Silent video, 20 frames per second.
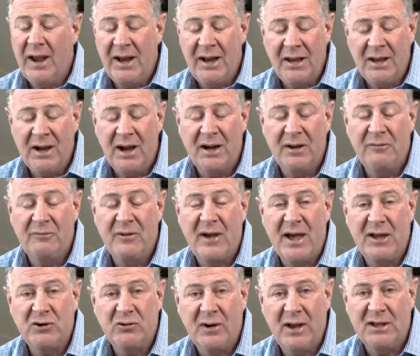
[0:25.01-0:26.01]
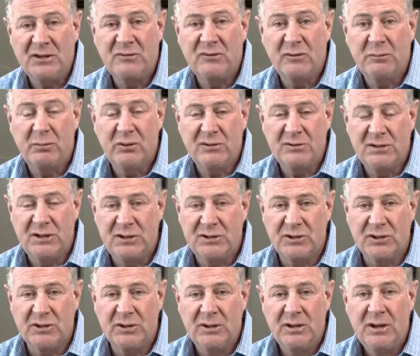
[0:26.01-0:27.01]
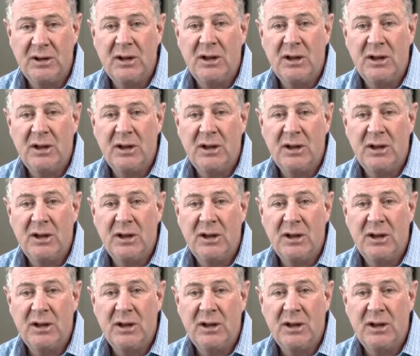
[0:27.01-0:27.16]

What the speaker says: any kind of fat transfer procedure,